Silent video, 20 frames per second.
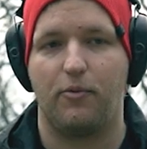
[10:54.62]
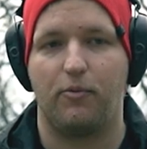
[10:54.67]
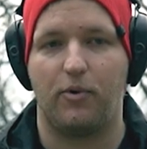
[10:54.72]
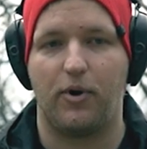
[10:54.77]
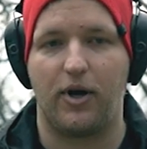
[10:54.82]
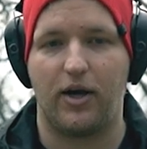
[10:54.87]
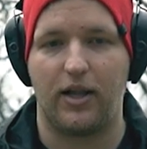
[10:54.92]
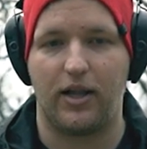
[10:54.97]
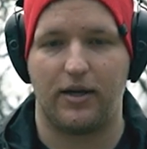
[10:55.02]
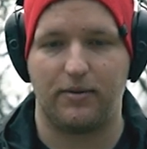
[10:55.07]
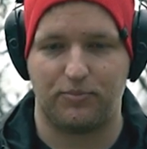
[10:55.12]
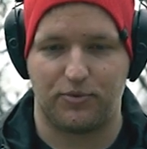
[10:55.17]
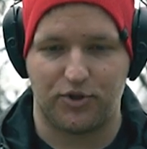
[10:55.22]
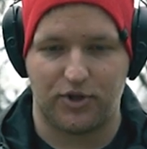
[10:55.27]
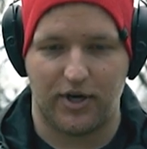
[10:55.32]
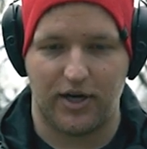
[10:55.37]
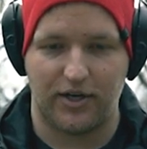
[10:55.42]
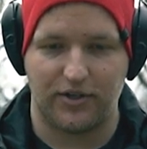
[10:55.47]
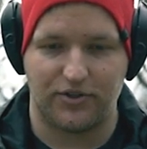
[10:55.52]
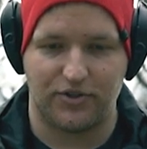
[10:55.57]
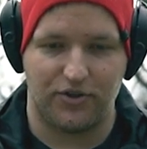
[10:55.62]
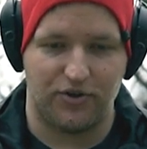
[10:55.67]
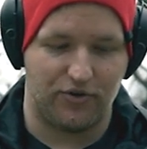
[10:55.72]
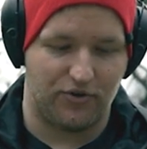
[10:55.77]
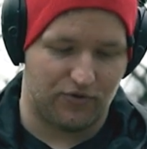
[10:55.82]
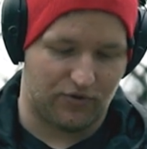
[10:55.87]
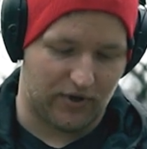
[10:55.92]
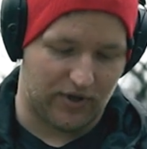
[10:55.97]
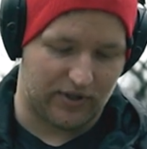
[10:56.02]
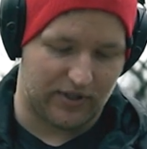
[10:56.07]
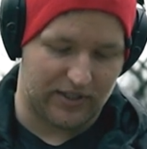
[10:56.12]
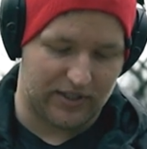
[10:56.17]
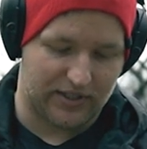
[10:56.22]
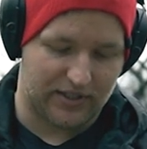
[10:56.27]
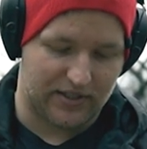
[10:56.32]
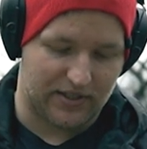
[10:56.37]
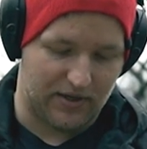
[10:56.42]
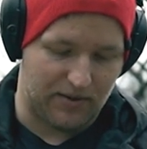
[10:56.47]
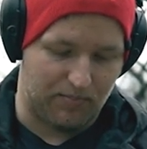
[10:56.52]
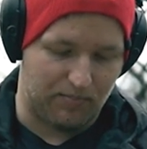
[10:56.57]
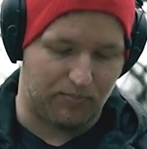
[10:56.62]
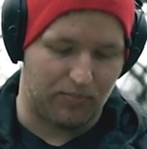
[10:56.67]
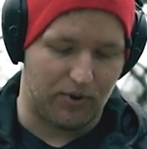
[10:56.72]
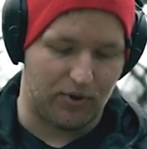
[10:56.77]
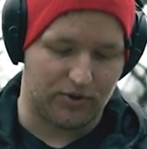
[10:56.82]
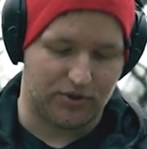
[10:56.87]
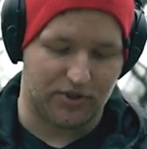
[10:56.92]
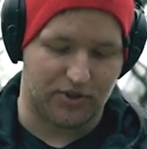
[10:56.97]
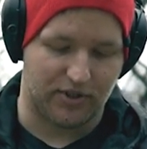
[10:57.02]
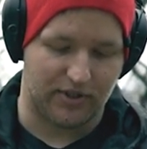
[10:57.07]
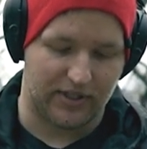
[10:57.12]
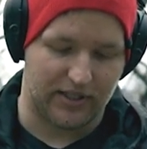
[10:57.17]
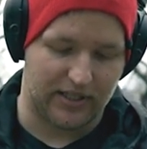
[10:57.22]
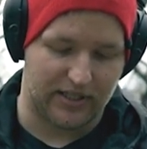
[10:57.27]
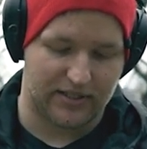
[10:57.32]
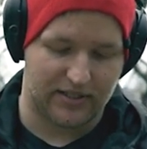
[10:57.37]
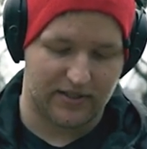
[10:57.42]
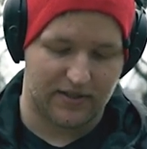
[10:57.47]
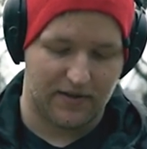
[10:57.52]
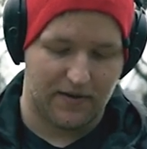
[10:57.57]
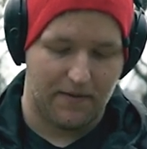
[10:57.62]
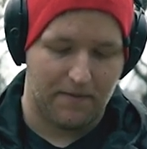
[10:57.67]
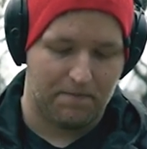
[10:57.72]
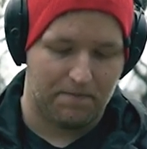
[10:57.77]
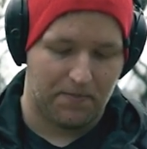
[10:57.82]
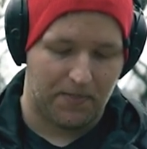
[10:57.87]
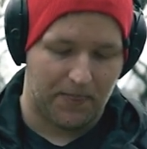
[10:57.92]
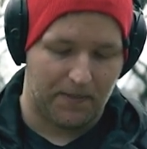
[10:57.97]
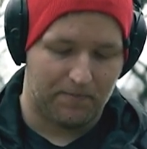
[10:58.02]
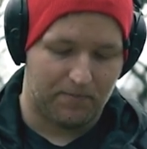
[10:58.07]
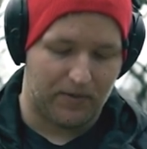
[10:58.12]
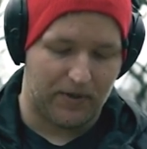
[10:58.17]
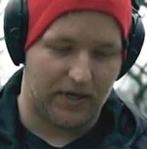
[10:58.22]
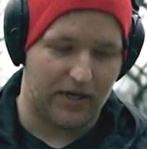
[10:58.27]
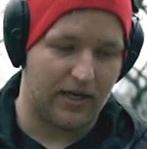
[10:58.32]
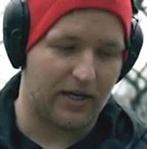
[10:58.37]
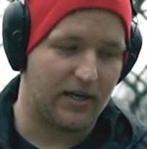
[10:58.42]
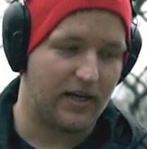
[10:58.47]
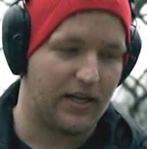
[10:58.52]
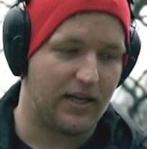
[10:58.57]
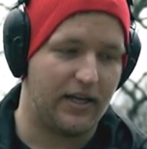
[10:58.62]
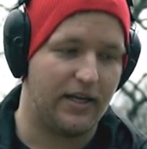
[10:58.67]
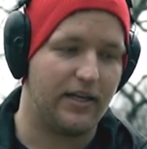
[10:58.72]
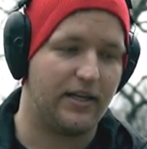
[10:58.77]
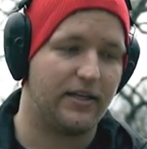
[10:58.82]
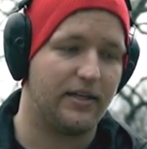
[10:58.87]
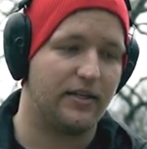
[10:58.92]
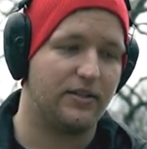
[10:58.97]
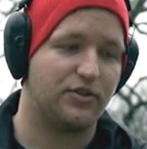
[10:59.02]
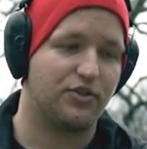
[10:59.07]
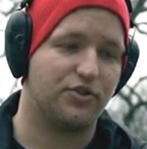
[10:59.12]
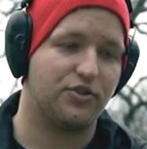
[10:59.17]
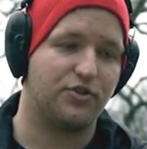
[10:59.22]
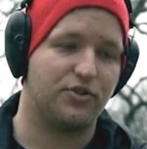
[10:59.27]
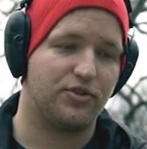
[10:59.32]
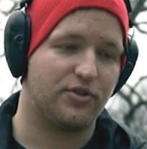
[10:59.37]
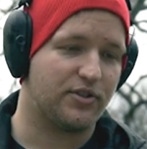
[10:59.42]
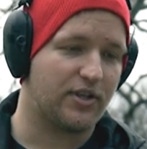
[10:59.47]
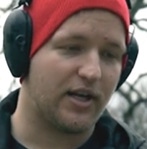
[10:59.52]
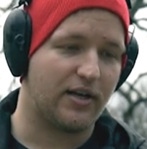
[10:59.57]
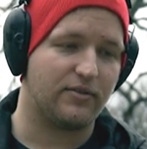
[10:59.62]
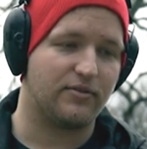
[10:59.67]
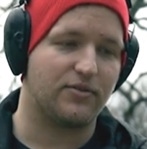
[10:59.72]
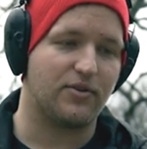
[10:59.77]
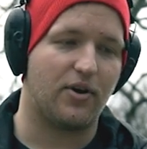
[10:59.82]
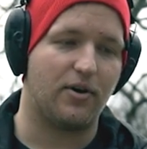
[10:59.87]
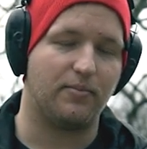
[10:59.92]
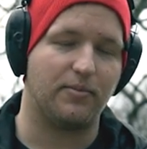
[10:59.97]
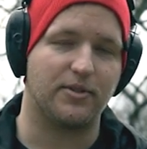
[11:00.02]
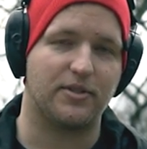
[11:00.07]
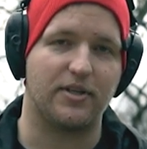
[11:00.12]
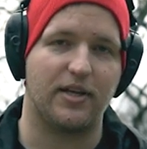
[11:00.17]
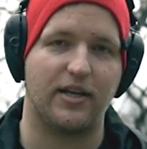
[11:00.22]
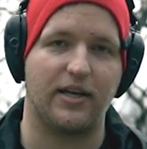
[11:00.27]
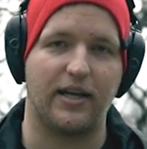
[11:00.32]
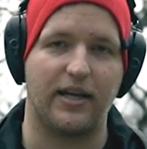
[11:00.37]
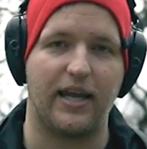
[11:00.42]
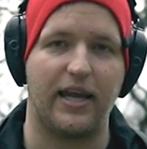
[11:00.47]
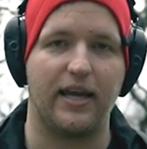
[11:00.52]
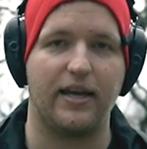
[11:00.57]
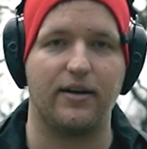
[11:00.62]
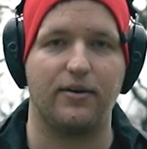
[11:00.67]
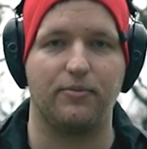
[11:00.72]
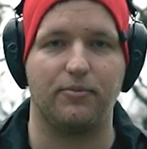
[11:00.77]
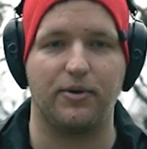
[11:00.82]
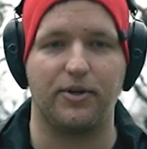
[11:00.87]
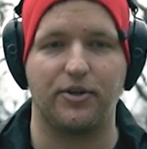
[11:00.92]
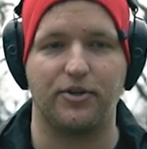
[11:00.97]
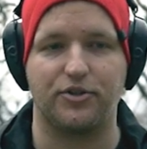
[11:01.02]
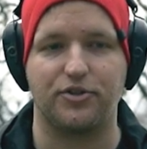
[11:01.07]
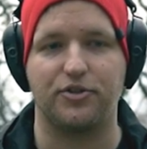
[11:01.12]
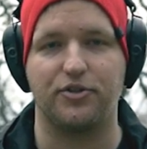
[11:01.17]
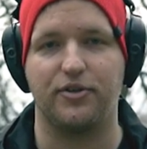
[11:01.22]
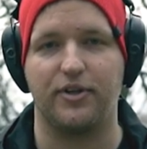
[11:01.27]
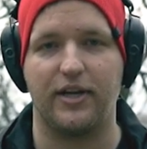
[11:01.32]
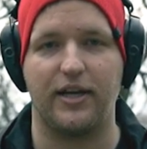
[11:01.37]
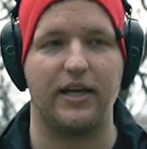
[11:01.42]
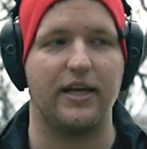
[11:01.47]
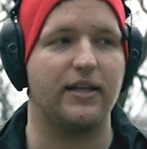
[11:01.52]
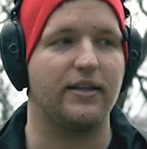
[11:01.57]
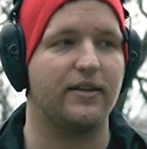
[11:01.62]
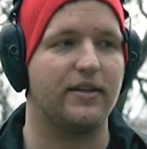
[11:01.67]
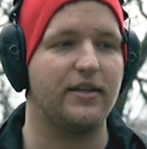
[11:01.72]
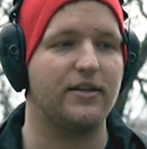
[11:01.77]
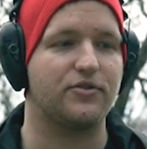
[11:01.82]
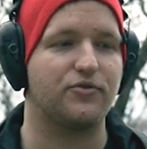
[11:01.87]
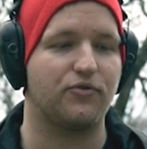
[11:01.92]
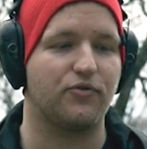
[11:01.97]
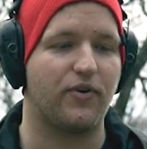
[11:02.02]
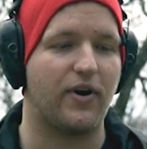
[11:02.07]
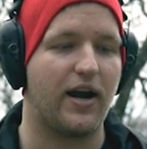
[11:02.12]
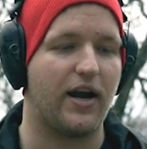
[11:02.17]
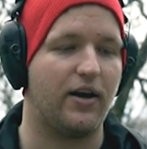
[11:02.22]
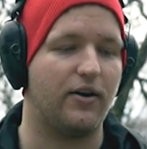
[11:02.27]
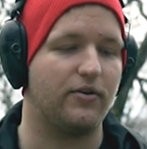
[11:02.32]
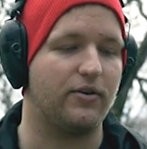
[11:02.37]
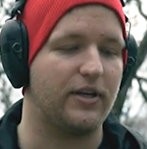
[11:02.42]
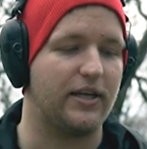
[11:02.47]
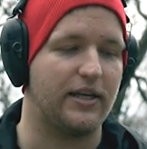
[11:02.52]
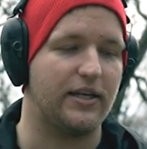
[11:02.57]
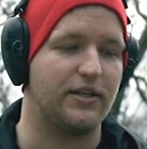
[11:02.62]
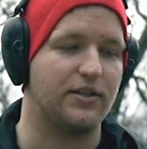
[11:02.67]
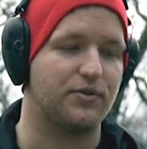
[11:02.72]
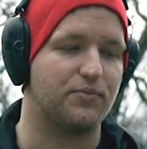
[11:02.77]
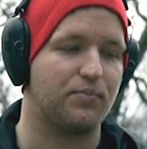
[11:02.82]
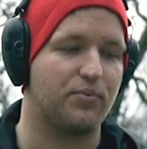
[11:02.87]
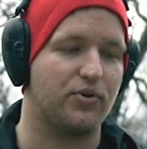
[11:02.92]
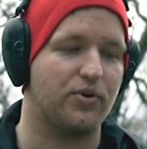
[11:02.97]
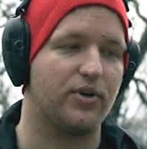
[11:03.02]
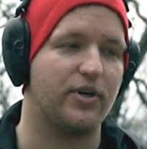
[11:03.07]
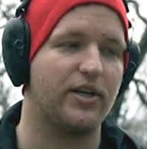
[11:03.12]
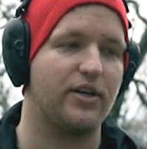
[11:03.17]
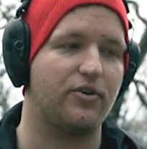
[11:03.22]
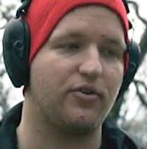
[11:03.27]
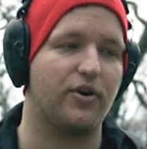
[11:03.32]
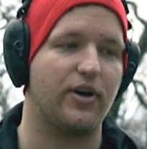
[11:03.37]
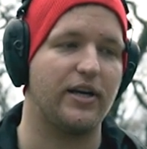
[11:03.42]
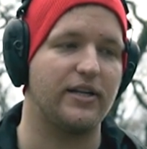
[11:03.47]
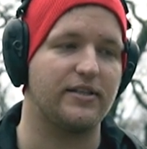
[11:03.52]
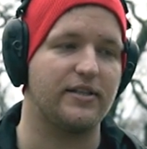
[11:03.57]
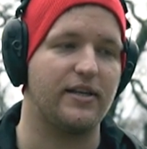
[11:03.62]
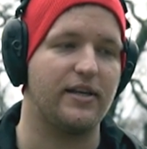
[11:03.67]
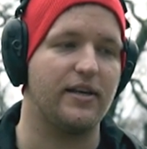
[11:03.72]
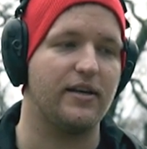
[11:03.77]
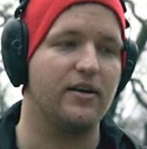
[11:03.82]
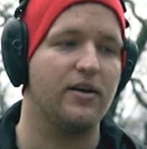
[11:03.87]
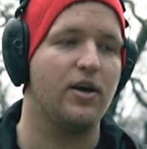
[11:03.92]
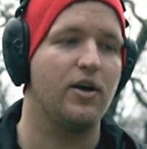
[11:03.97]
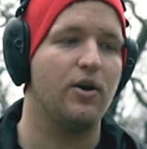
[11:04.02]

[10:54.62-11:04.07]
while I'm trying to run this bolt on this. But it sounds almost like a cannon when you're shooting it. This round is pretty crazy.